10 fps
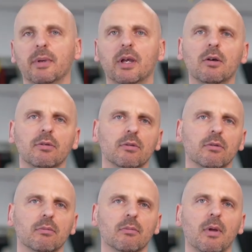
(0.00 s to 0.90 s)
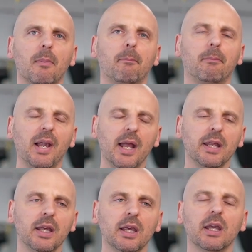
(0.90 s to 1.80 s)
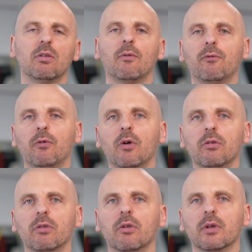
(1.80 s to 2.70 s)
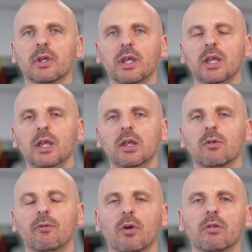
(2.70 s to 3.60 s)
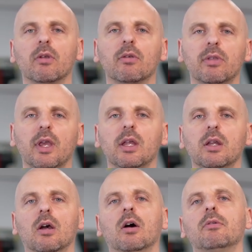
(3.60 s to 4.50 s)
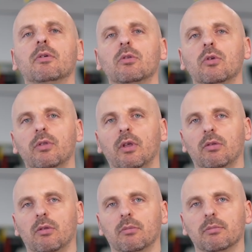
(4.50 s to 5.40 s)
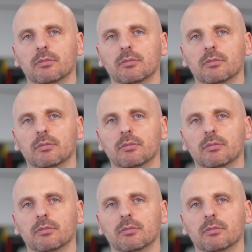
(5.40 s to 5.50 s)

Because planning is the first key, the first stage of success.